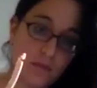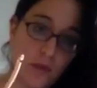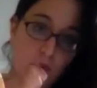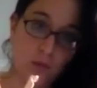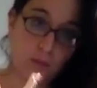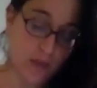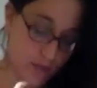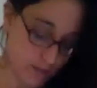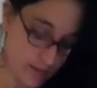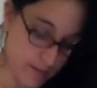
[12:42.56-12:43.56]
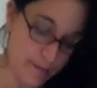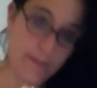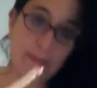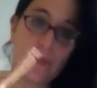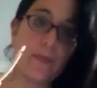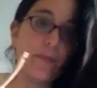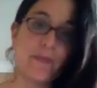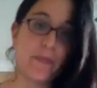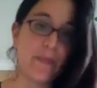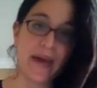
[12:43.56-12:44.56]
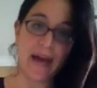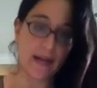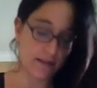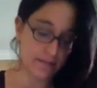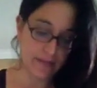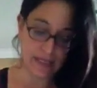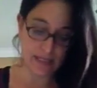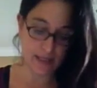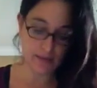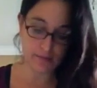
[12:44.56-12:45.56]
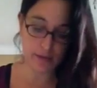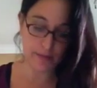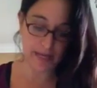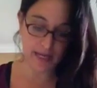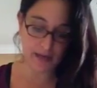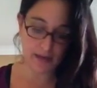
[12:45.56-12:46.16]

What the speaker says: Oops. Bad, messy, real bad.